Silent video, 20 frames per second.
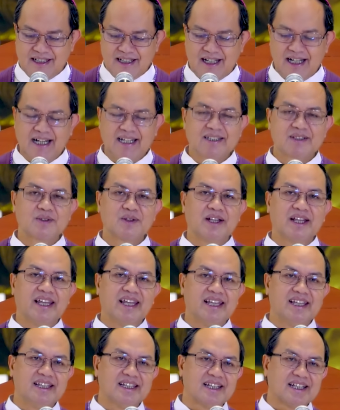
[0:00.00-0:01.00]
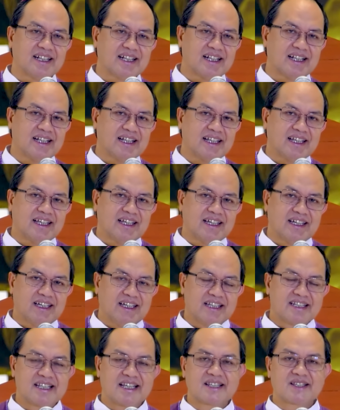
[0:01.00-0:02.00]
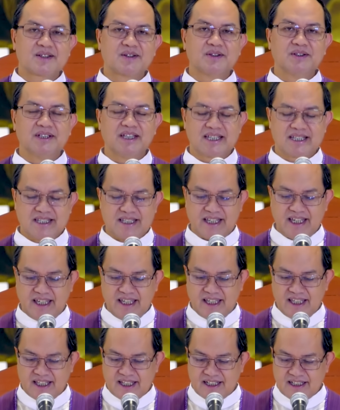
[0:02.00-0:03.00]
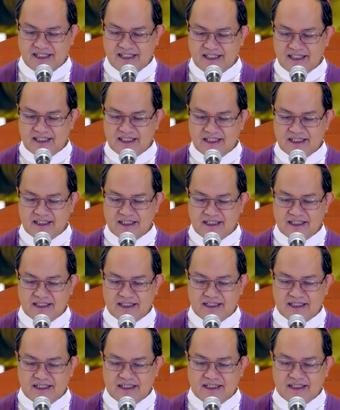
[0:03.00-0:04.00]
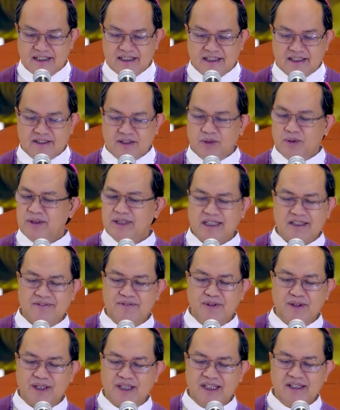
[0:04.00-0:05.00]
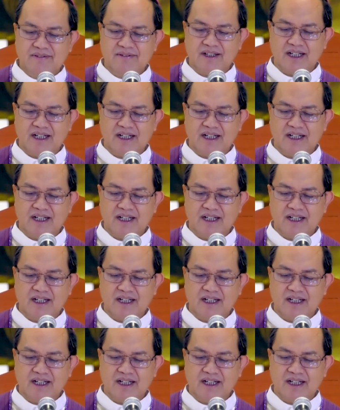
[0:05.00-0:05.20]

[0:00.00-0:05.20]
Actually, it's as good as saying, Do not forgive